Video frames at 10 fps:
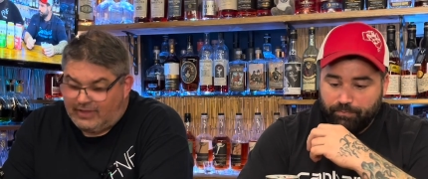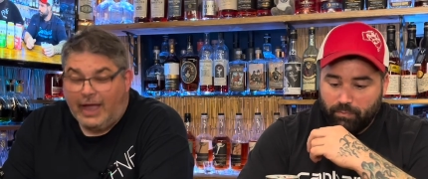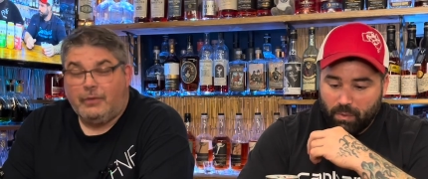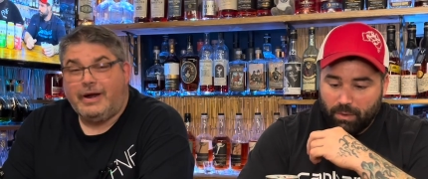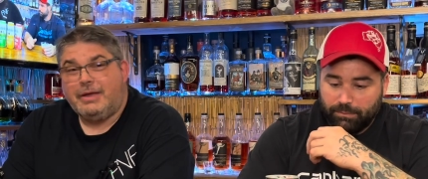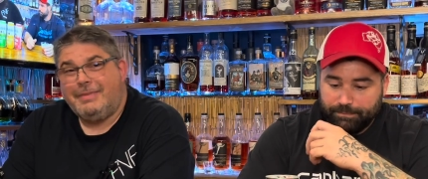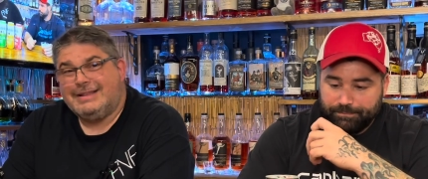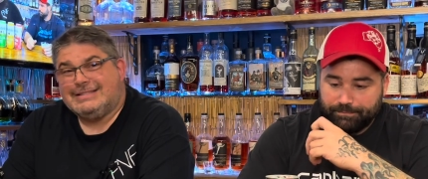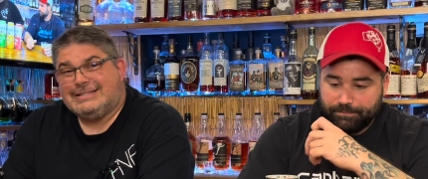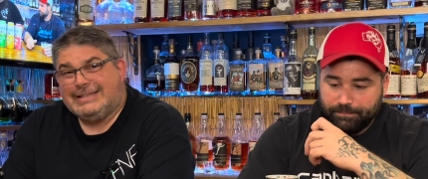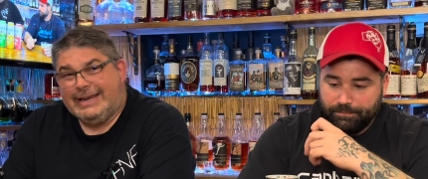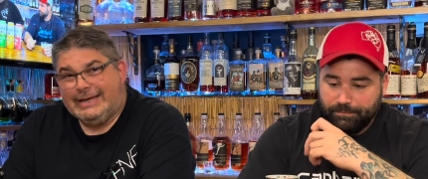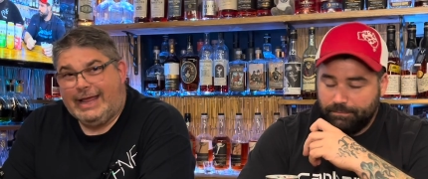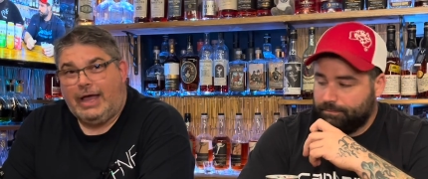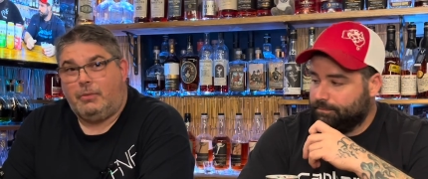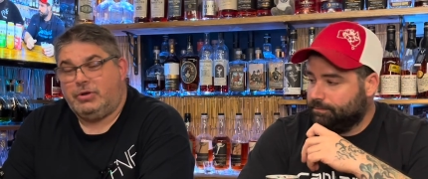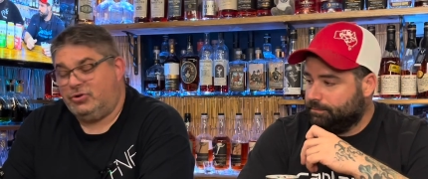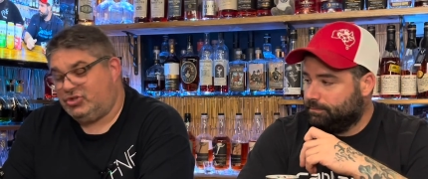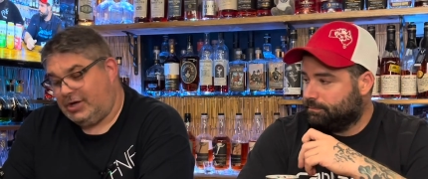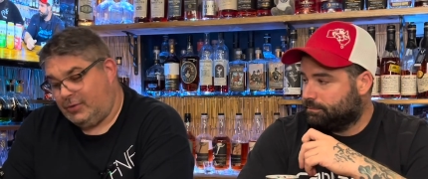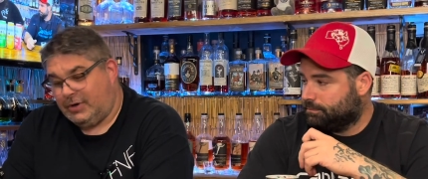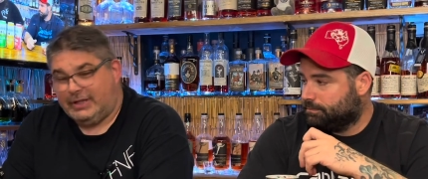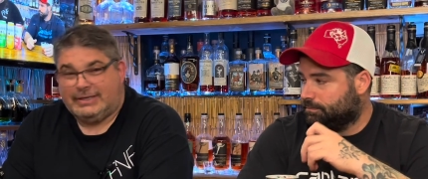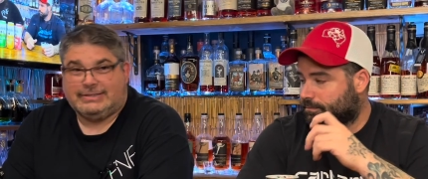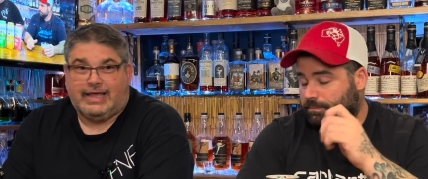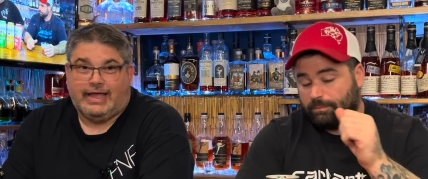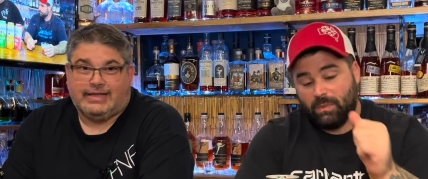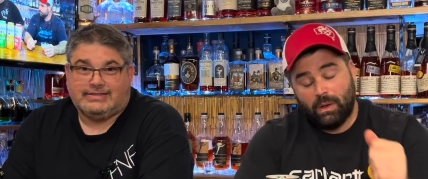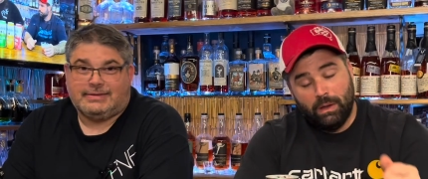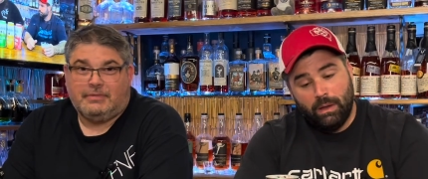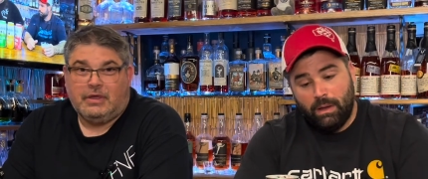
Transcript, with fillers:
Speaker 1: I recommend sitting down when you chug one of these cans.